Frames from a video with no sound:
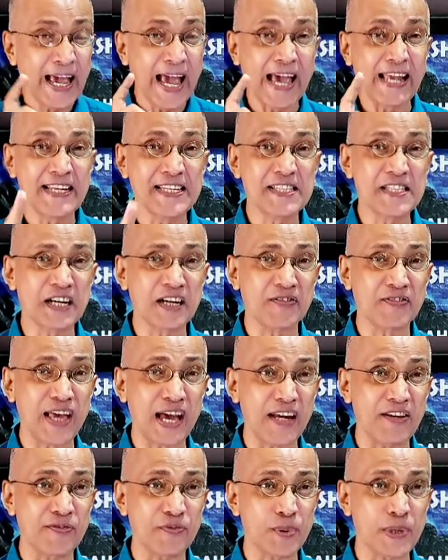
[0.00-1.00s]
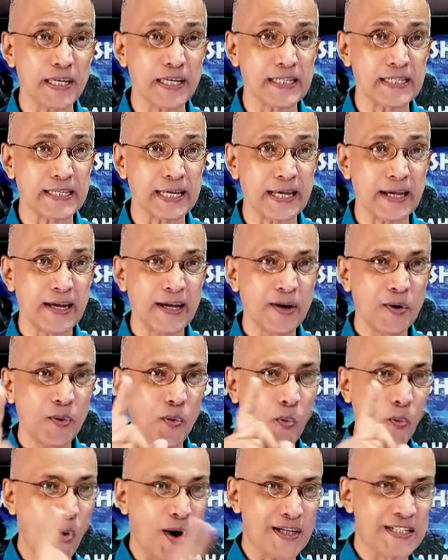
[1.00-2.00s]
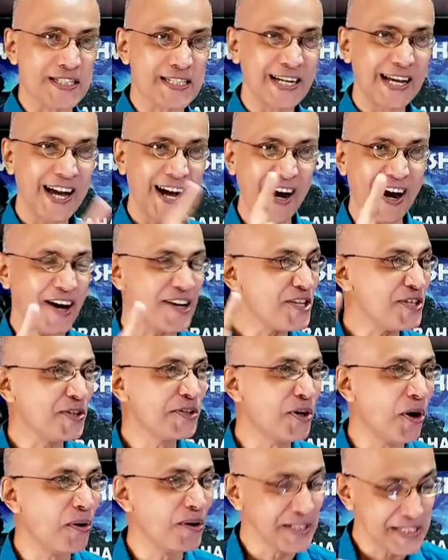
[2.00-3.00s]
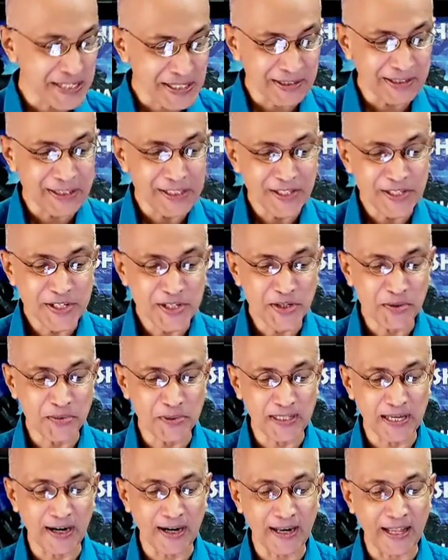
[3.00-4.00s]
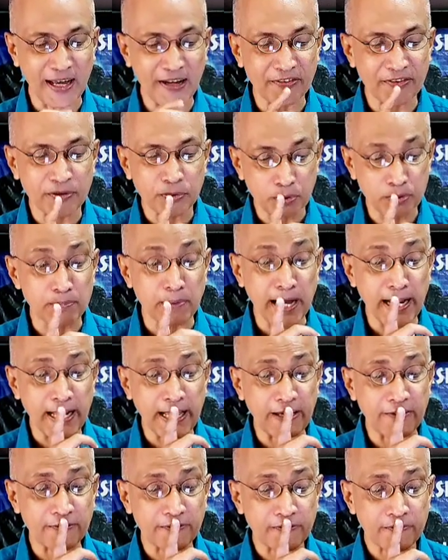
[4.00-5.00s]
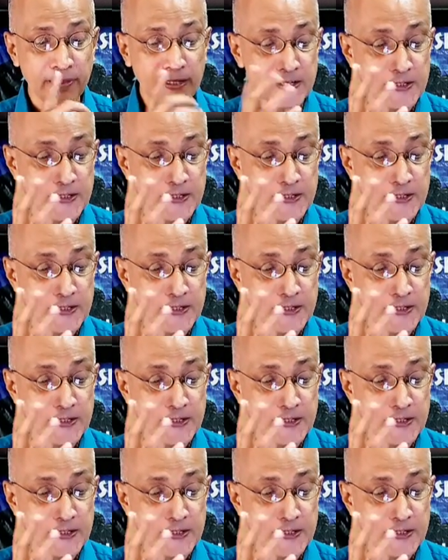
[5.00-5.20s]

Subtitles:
And instead of that, if we can say, what are you going to do with our life, with my life?